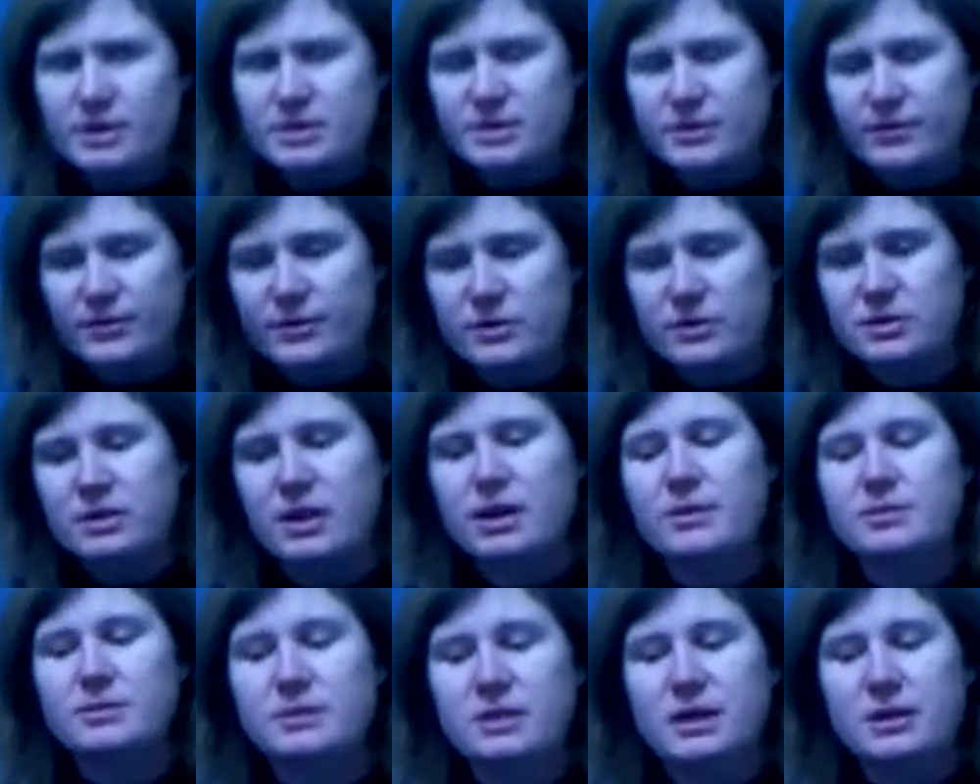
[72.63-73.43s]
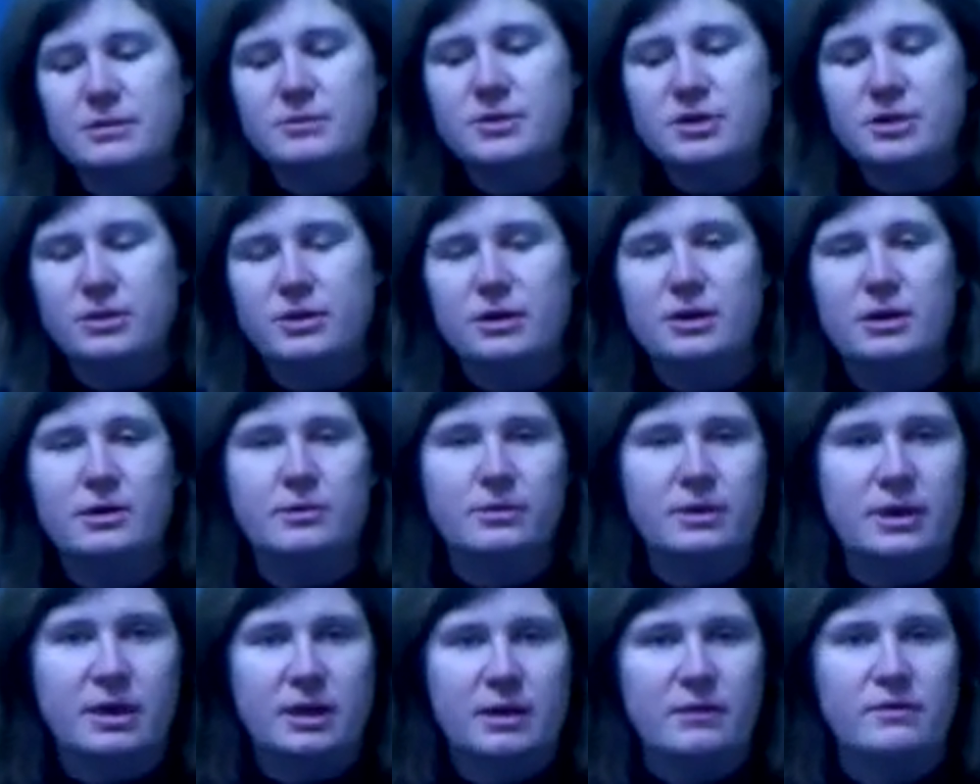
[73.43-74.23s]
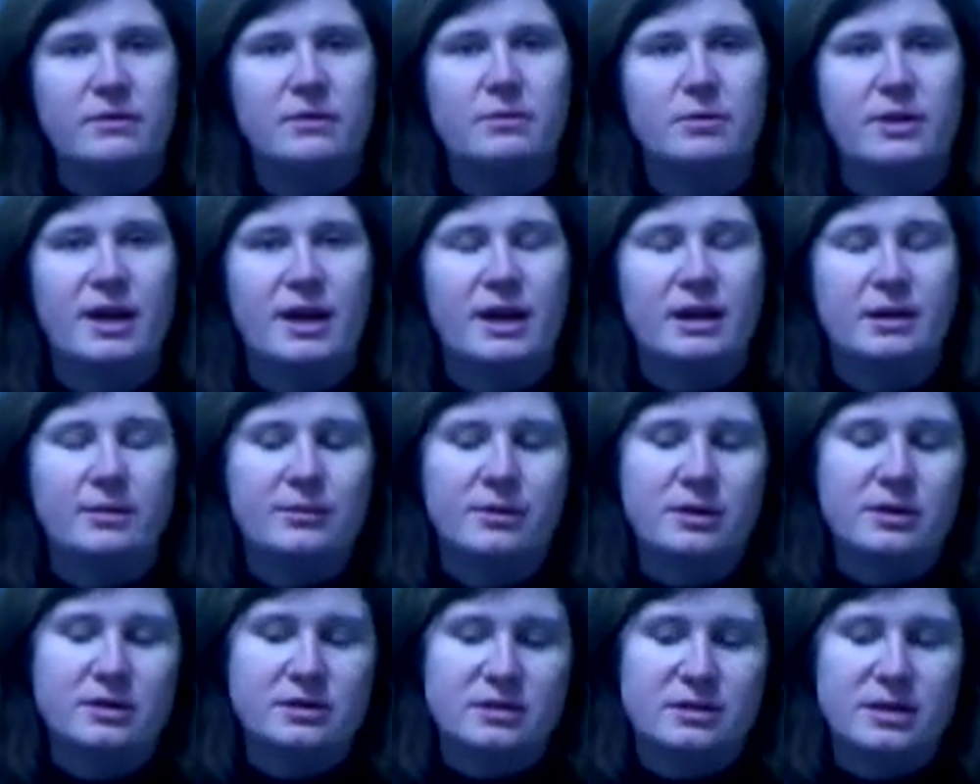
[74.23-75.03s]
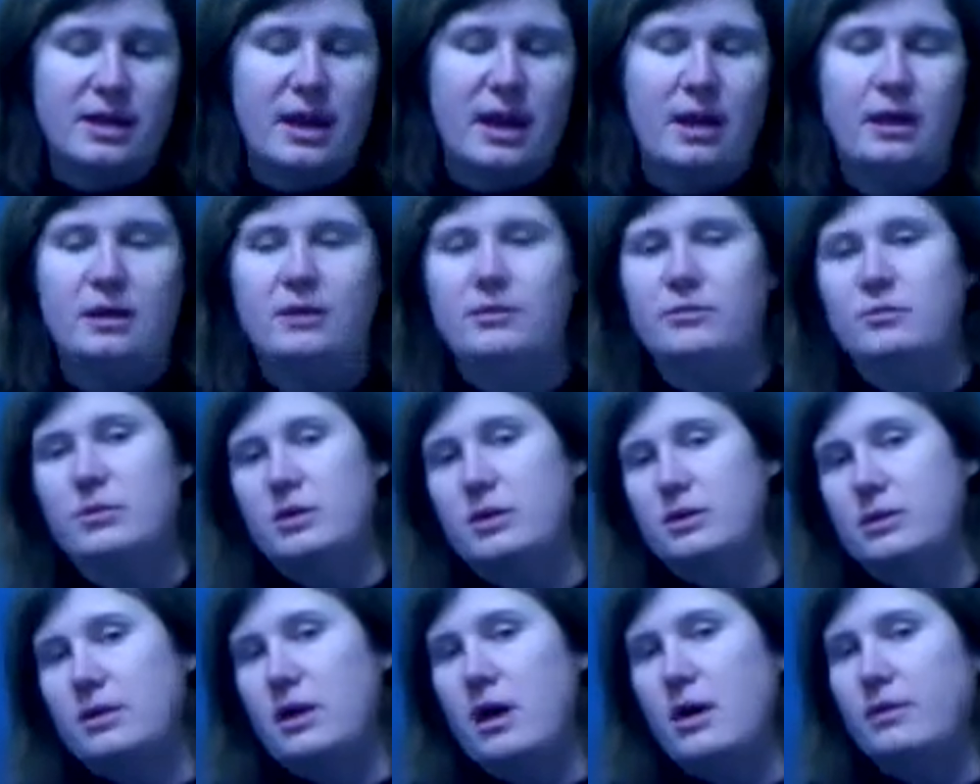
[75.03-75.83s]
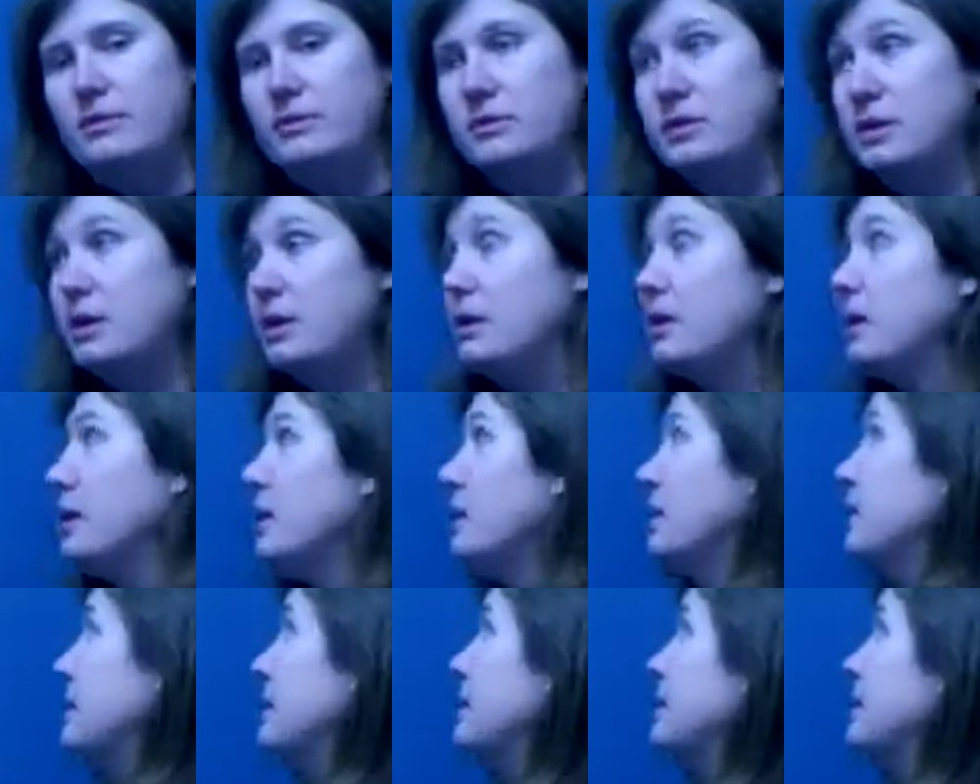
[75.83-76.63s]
because the first couple times you don't want to give them candy because the candy would be the novelty.